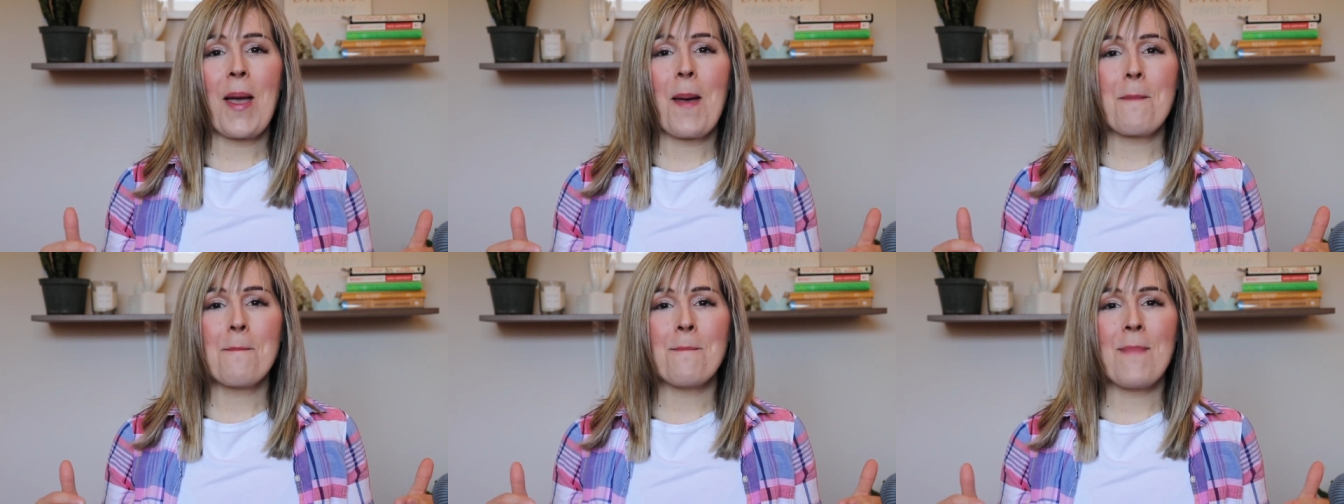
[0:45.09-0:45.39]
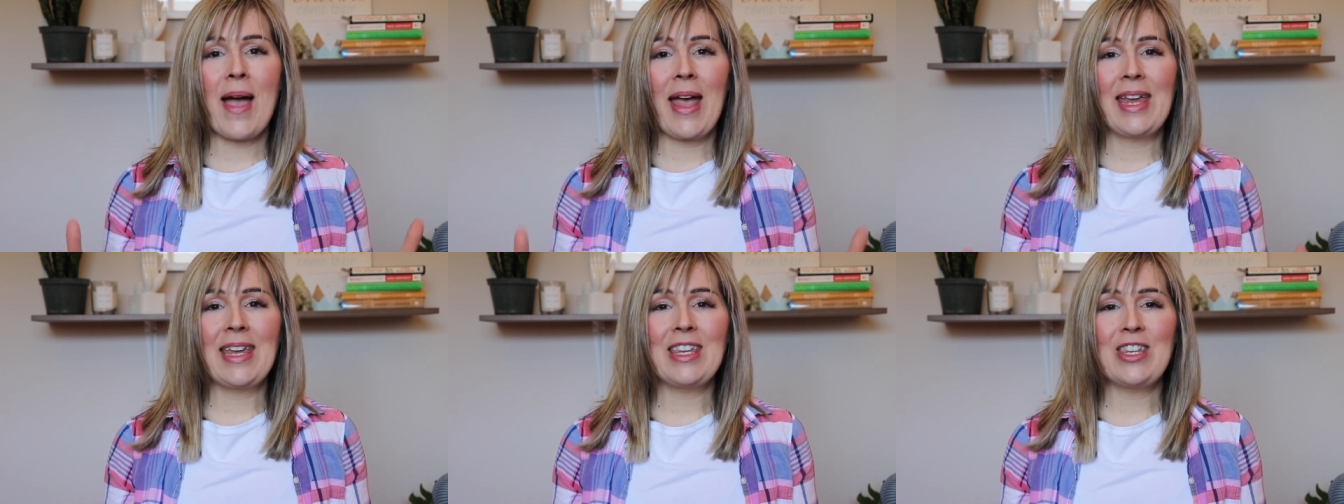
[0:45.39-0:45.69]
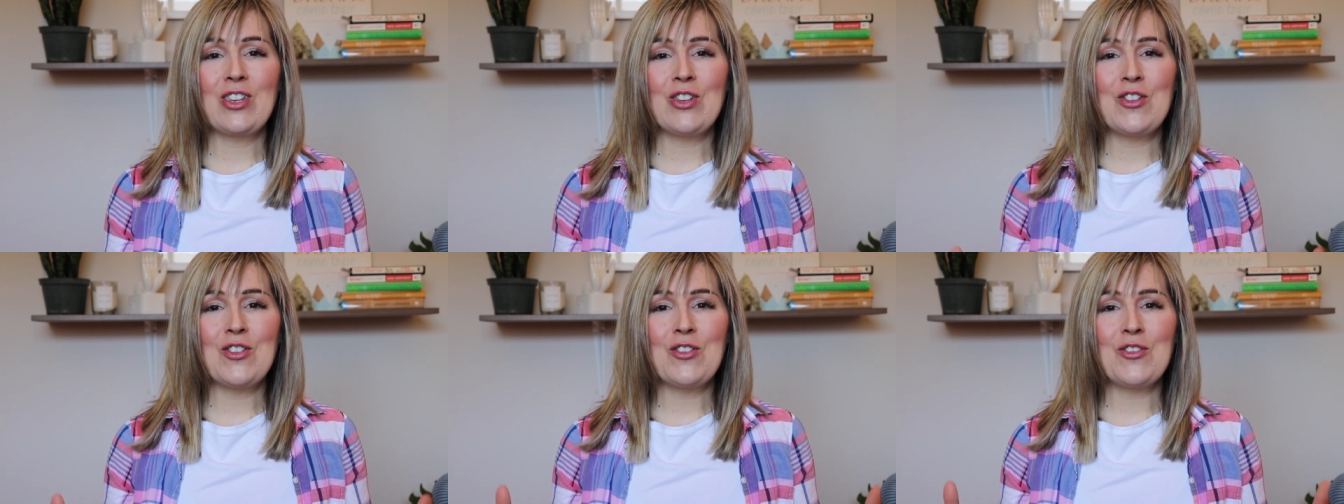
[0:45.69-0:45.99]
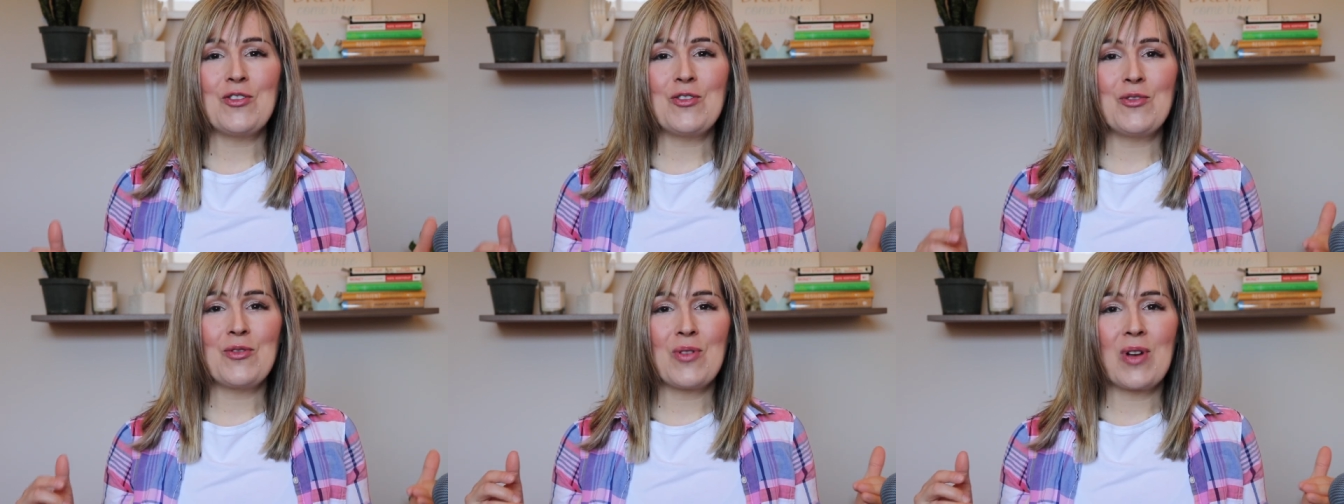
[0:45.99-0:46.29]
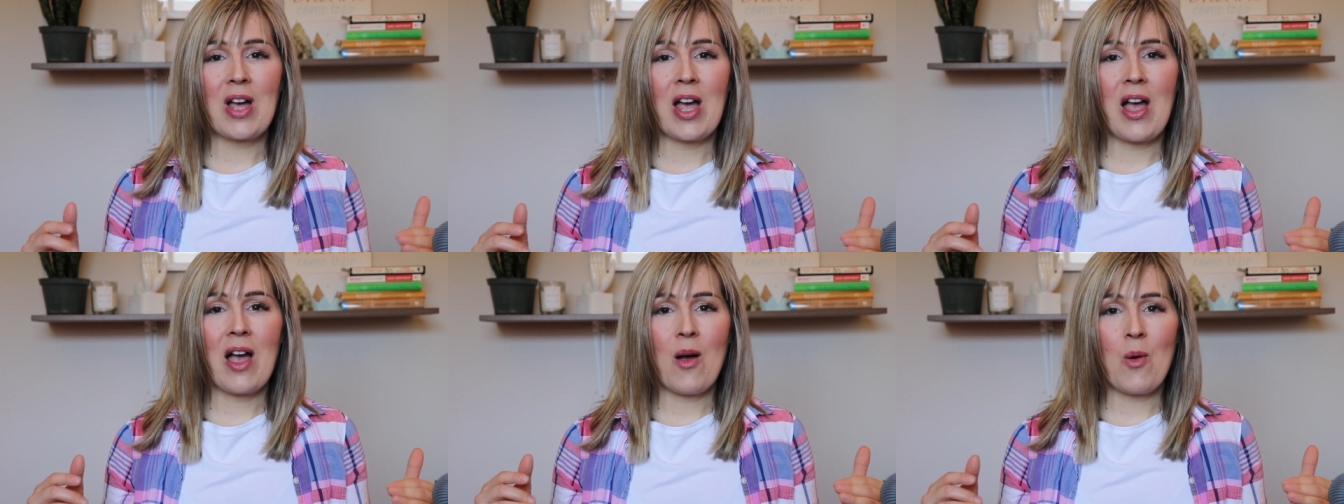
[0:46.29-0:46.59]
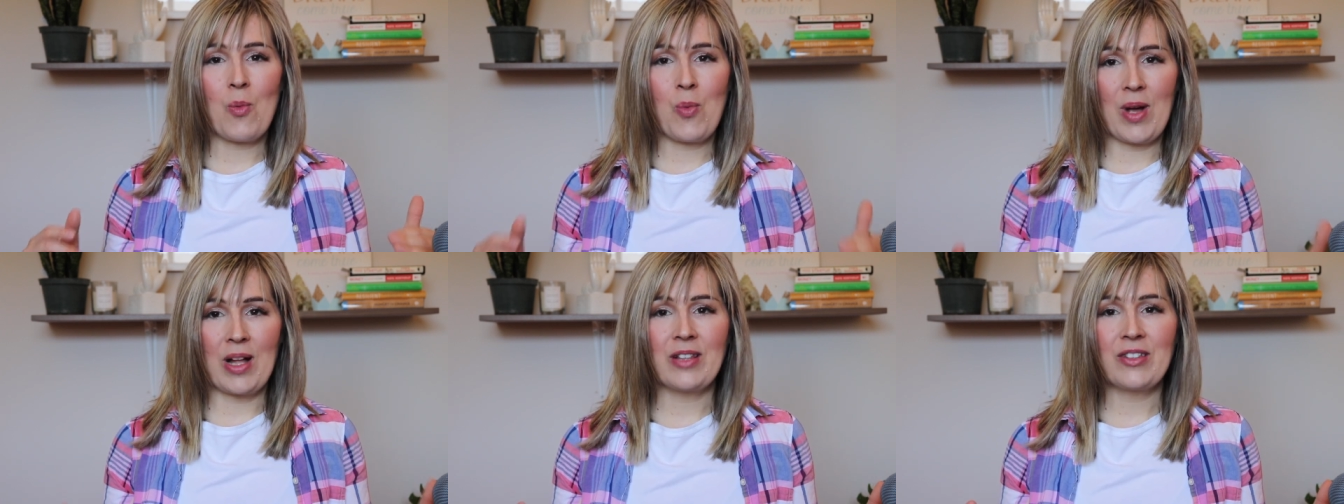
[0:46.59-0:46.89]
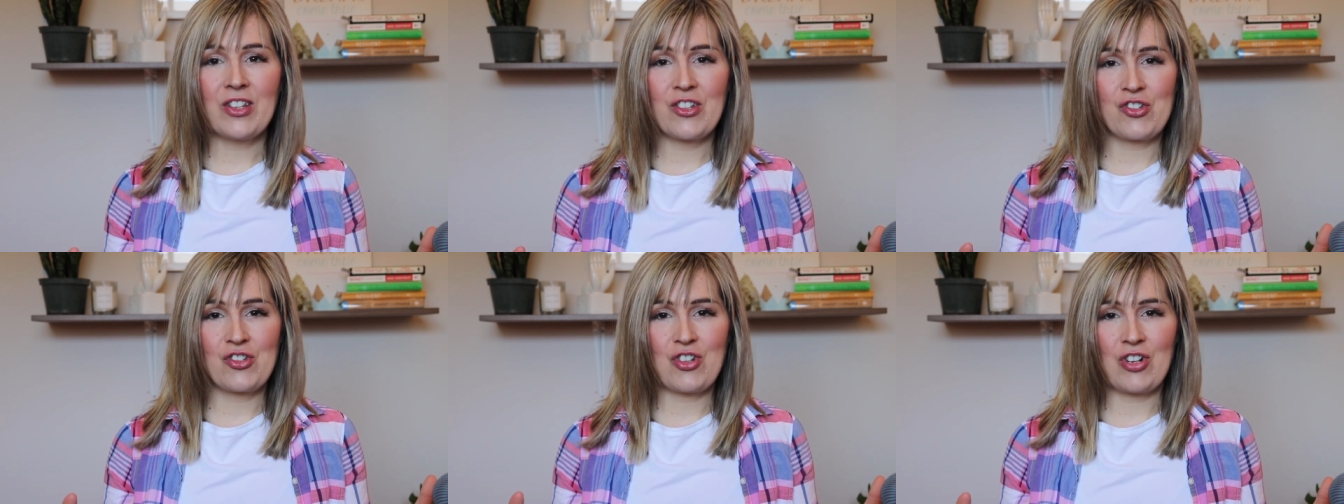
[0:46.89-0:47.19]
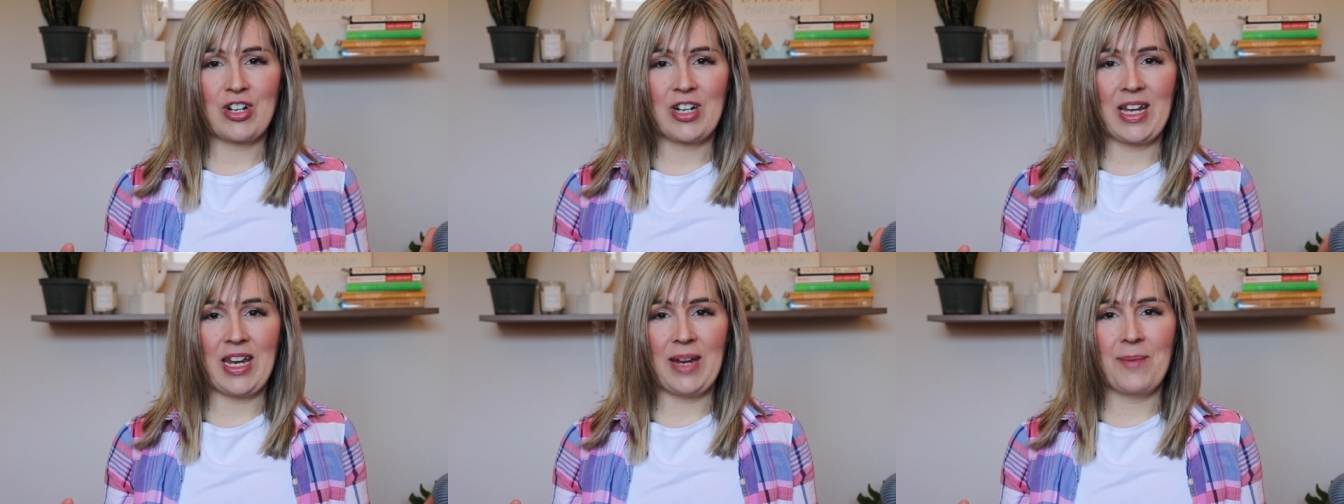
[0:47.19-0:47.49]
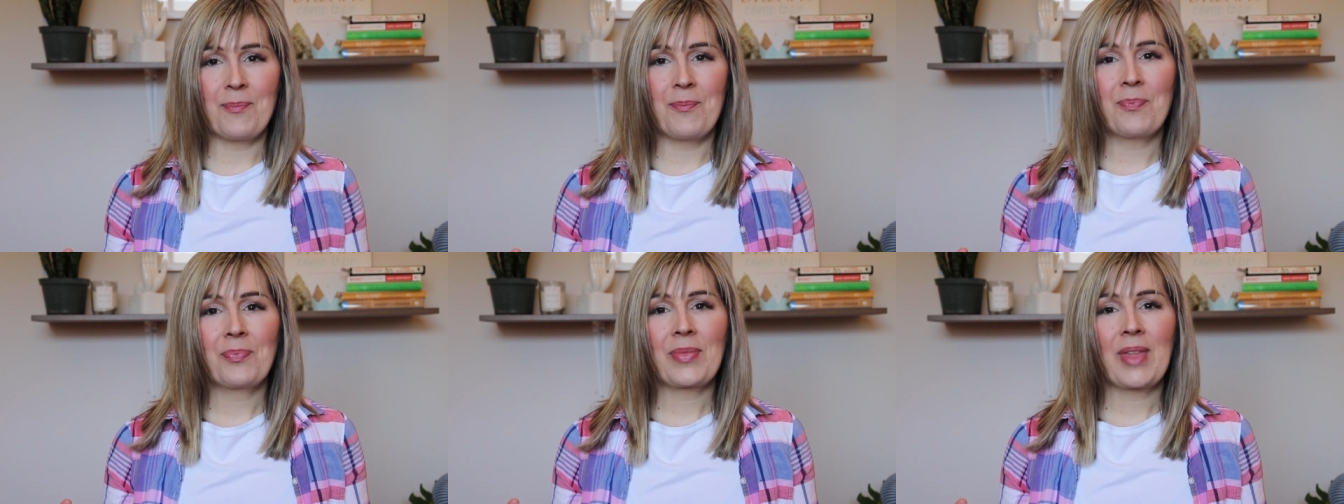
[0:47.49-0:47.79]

my new wellness journey.